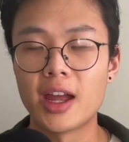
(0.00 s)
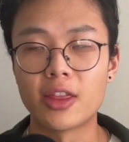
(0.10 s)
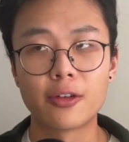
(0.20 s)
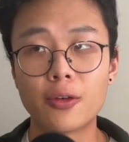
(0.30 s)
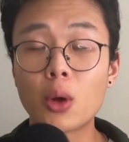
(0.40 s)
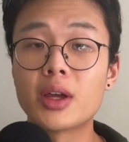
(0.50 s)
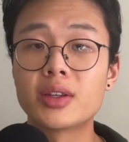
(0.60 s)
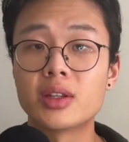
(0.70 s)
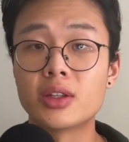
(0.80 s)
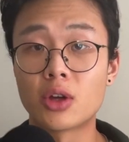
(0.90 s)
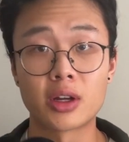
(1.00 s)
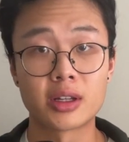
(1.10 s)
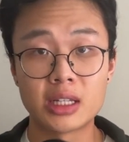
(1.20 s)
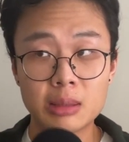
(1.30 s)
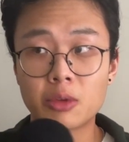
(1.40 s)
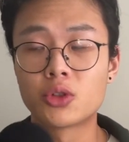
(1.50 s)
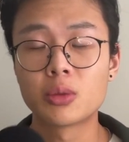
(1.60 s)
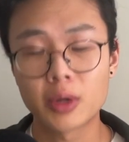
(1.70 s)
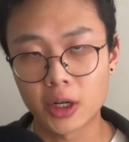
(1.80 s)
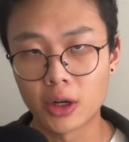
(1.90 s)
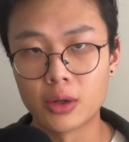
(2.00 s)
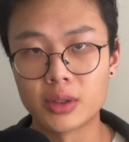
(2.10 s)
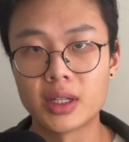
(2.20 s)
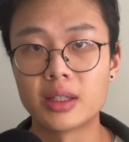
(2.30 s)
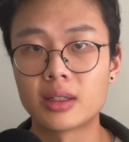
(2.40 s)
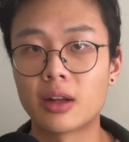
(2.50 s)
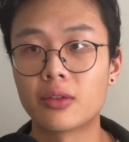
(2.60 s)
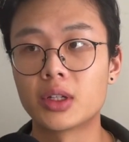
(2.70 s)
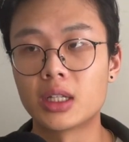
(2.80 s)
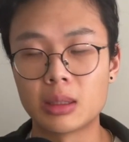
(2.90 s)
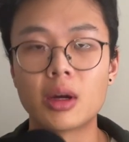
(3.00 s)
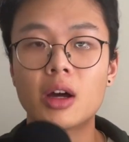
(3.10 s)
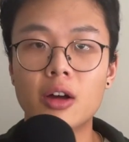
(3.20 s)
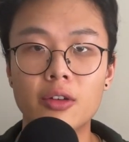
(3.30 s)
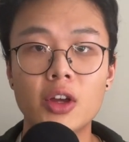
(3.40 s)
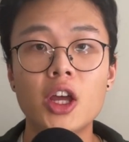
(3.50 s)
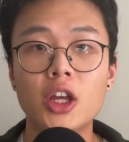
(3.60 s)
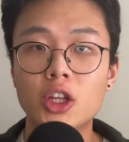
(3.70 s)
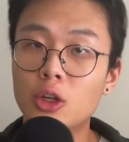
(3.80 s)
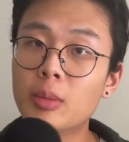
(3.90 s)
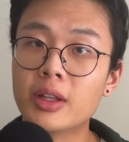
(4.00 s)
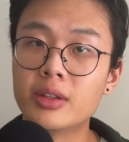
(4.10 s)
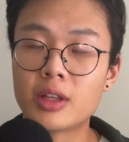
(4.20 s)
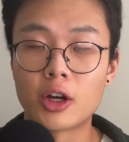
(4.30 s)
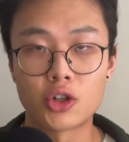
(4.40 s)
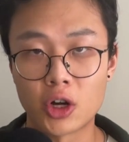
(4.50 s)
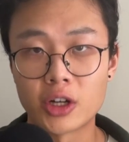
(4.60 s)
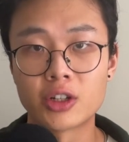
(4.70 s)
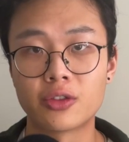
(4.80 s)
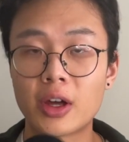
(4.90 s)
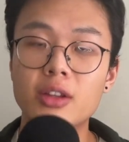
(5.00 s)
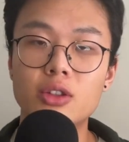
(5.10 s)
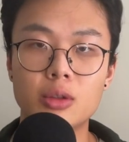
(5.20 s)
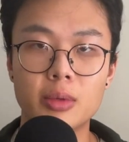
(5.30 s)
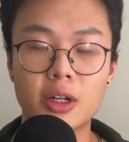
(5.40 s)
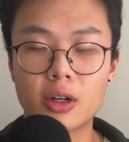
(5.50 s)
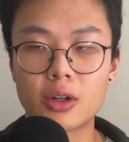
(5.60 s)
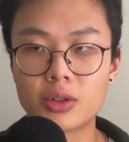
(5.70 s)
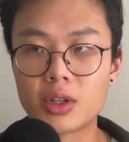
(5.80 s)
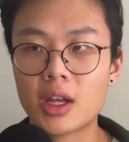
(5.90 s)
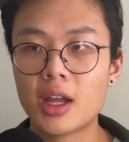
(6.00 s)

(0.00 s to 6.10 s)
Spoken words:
and the focus is on a team of superheroes instead of a team of humans that are trying to fight superheroes.